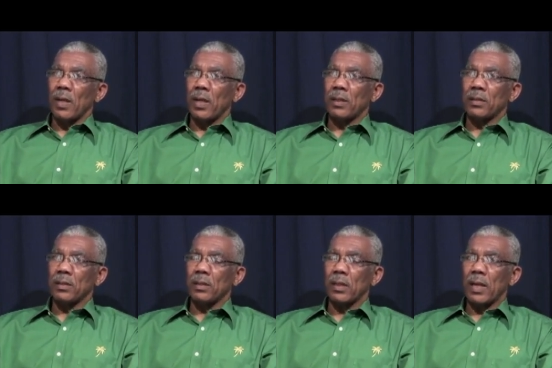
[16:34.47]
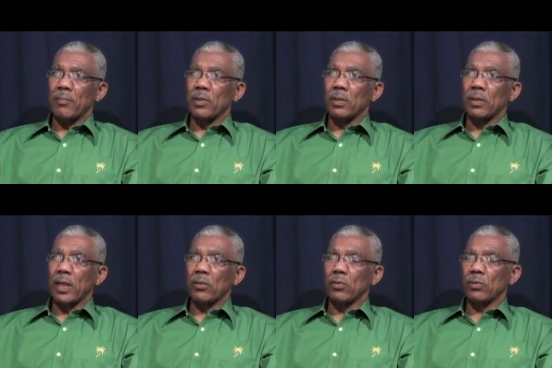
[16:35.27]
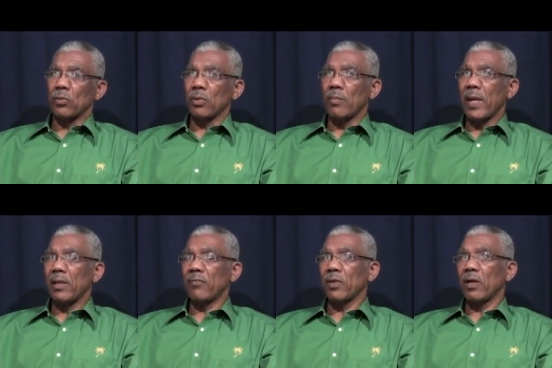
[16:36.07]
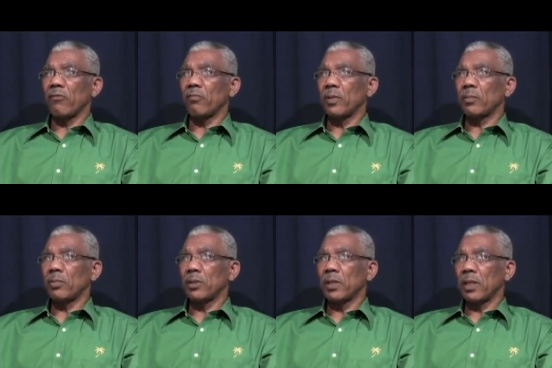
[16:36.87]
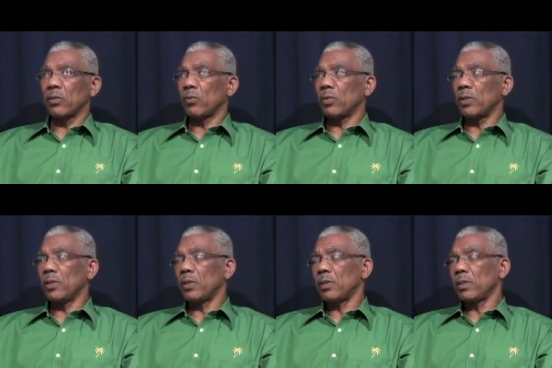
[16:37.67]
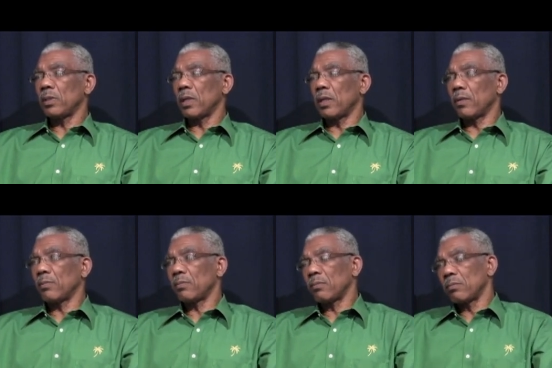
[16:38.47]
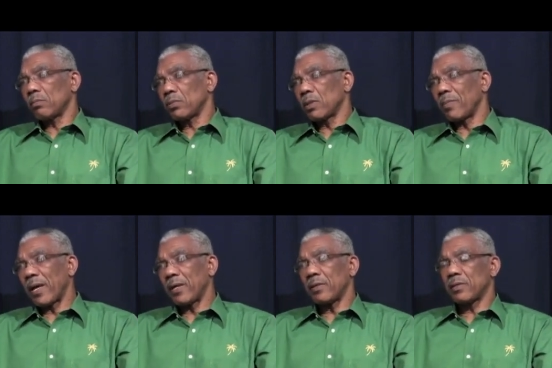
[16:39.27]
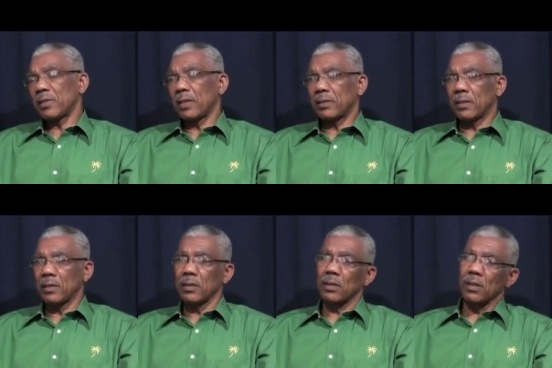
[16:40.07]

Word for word: And I'm, I don't know the mind of the government, but I can only um, surmise that uh,